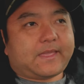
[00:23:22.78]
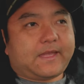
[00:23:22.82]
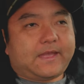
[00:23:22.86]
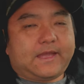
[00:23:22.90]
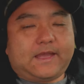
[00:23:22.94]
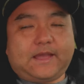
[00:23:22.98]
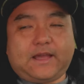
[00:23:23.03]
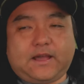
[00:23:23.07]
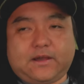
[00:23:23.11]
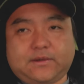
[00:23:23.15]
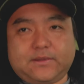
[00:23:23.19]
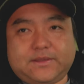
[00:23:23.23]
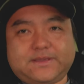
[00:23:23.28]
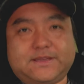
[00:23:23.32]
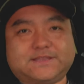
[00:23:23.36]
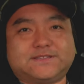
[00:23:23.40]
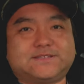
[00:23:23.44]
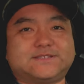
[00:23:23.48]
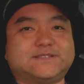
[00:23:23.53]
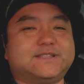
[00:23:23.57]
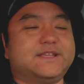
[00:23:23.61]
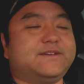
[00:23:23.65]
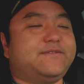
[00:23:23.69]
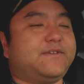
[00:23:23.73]
how
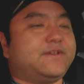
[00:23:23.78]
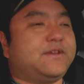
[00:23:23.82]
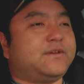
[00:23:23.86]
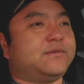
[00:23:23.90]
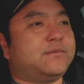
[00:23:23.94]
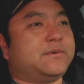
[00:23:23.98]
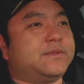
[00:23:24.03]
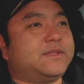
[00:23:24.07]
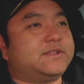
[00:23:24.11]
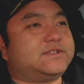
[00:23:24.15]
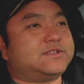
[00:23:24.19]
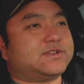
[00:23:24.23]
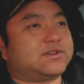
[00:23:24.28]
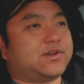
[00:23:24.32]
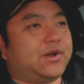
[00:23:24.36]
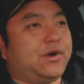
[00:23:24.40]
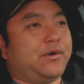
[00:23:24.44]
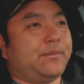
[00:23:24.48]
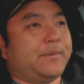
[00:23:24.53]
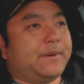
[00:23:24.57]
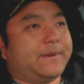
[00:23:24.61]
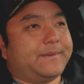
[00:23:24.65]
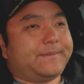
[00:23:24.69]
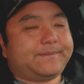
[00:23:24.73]
is living with a
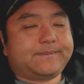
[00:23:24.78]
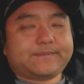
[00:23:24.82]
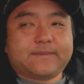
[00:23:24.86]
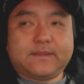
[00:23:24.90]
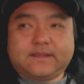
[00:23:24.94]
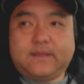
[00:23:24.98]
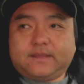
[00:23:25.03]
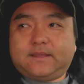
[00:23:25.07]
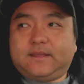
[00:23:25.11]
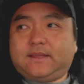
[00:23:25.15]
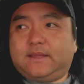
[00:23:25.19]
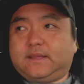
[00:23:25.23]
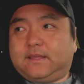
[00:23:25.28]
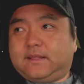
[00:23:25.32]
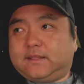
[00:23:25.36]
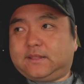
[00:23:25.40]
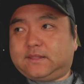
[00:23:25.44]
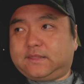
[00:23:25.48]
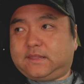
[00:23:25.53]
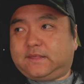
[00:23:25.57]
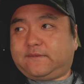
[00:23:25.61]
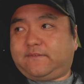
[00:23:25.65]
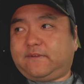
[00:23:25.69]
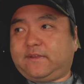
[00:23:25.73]
Tacoma?
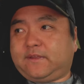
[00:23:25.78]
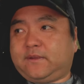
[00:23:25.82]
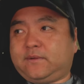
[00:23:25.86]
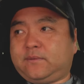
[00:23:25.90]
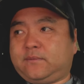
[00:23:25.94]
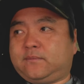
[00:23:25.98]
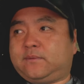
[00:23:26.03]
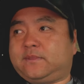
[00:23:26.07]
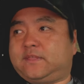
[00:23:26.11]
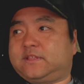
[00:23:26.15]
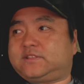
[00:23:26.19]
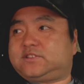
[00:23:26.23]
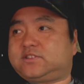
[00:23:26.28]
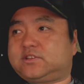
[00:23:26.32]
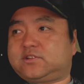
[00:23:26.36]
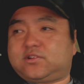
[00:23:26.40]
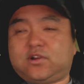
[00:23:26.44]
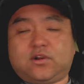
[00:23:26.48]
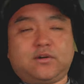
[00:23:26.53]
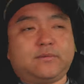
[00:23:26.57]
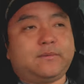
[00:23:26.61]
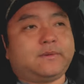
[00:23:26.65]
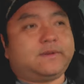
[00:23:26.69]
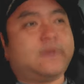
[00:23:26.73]
Living with a
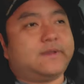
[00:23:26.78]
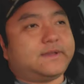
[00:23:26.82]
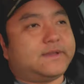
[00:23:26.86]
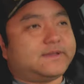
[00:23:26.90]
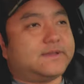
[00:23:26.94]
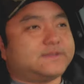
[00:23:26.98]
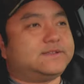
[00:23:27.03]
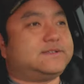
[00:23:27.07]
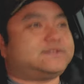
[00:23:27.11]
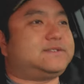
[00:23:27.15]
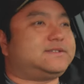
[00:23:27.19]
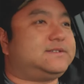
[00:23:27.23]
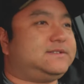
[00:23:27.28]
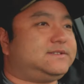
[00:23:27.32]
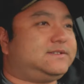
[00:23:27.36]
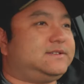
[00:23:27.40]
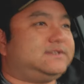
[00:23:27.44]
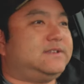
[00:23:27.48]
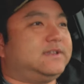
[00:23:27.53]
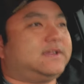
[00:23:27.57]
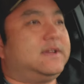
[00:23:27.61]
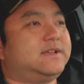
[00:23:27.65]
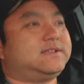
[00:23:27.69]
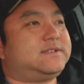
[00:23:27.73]
Tacoma is
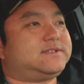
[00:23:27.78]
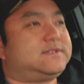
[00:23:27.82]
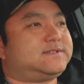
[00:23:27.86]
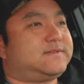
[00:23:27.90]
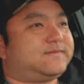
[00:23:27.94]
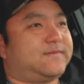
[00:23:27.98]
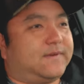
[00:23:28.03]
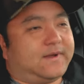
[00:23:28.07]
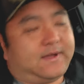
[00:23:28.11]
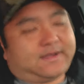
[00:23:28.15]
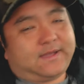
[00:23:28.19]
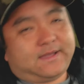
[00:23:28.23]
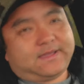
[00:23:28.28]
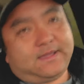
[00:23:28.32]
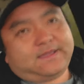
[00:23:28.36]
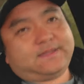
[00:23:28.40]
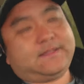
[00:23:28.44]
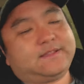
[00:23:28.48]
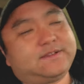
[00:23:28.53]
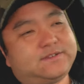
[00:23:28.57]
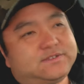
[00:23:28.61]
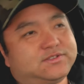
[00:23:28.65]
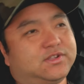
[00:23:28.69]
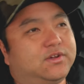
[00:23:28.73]
just
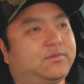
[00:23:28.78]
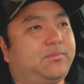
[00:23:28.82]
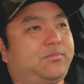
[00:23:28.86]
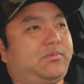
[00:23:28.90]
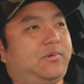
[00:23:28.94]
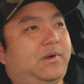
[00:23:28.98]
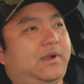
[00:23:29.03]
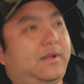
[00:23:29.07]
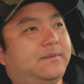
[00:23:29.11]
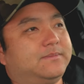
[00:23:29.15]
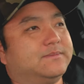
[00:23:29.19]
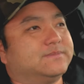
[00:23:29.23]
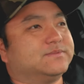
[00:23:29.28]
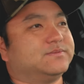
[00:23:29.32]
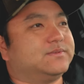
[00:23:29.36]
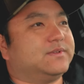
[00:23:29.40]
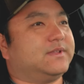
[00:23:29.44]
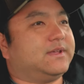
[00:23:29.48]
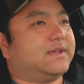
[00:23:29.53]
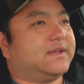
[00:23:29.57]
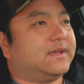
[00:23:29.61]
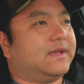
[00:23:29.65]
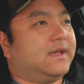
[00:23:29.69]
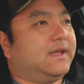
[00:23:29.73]
fine. There's no problems
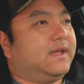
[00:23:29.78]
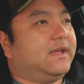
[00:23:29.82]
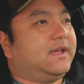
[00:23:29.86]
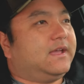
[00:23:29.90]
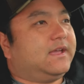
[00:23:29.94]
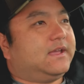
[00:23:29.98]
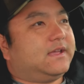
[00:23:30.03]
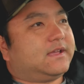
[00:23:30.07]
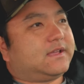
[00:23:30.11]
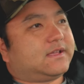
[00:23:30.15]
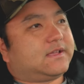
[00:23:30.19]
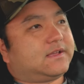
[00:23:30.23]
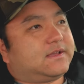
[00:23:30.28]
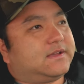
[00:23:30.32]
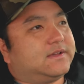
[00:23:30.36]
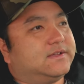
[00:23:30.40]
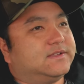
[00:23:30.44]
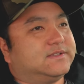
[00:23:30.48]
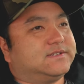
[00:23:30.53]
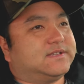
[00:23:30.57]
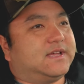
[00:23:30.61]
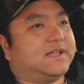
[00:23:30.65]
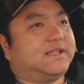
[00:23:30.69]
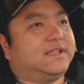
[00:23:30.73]
with it.
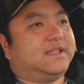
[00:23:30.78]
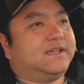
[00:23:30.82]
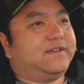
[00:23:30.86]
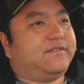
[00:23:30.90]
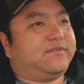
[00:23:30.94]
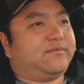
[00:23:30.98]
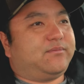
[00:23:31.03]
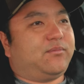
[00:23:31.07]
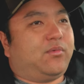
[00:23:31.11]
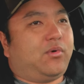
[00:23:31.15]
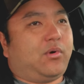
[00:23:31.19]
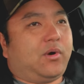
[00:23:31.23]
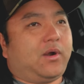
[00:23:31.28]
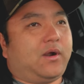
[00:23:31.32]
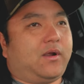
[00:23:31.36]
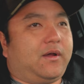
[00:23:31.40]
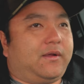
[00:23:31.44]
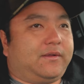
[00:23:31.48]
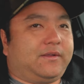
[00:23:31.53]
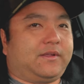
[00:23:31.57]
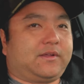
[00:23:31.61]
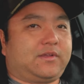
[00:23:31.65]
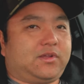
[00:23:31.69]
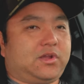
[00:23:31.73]
Because I live more
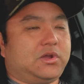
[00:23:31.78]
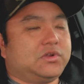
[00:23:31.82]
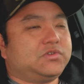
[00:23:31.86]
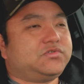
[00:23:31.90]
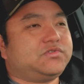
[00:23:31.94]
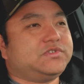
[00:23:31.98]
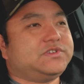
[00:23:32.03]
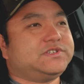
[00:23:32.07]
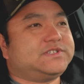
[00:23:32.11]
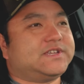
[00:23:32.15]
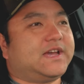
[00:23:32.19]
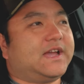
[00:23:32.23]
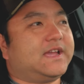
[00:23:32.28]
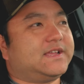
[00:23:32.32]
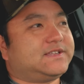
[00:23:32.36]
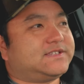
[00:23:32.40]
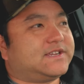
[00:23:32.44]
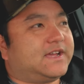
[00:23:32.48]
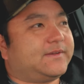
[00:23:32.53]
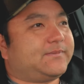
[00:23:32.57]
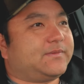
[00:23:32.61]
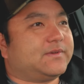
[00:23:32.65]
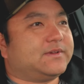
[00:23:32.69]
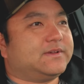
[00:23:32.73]
on a
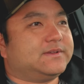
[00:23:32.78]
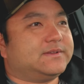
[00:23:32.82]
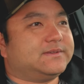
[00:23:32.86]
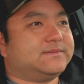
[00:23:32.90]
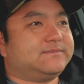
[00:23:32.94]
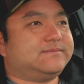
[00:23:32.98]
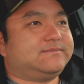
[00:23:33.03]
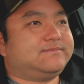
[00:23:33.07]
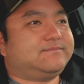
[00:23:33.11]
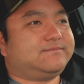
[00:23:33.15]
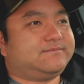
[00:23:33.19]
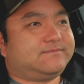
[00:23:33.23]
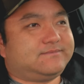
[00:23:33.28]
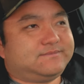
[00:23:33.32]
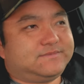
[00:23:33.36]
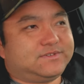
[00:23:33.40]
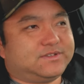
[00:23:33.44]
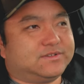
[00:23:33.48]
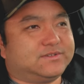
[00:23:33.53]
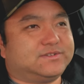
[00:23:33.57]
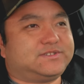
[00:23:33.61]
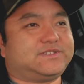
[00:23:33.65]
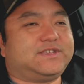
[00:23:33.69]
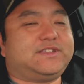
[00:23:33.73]
countryside type of,
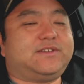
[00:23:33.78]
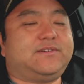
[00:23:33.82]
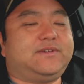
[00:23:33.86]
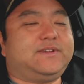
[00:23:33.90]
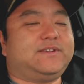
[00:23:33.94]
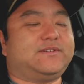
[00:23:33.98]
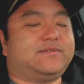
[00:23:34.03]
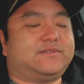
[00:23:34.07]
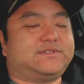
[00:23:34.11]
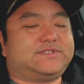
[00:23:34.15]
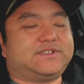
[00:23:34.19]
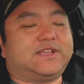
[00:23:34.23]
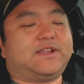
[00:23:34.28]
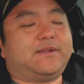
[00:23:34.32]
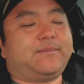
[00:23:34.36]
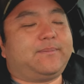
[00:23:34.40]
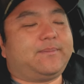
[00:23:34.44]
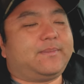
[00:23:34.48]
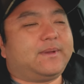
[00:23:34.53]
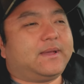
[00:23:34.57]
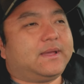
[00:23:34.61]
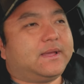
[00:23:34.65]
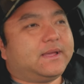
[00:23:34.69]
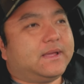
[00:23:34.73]
you know, scenery or setup.
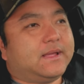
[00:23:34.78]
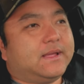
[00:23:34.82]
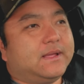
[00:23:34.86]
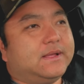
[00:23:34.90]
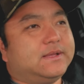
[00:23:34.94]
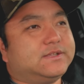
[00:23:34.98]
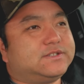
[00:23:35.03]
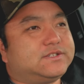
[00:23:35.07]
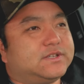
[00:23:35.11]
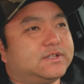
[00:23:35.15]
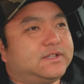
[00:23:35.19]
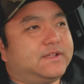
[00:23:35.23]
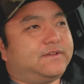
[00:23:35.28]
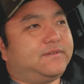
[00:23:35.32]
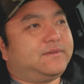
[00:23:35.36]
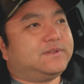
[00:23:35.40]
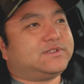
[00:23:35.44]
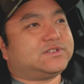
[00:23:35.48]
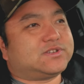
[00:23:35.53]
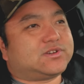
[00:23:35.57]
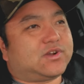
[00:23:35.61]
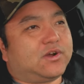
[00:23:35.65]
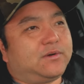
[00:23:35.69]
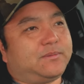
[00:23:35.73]
So living
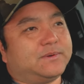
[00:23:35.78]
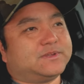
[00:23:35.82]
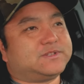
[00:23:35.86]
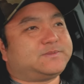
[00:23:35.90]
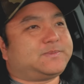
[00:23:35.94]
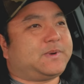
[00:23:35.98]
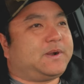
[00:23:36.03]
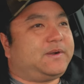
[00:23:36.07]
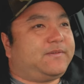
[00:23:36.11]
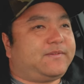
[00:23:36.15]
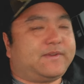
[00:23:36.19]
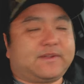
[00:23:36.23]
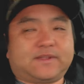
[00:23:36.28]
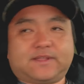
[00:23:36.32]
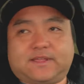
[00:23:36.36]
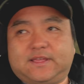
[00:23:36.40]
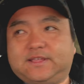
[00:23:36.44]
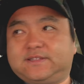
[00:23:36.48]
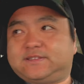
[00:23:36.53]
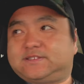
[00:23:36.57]
with a Tacoma is perfect.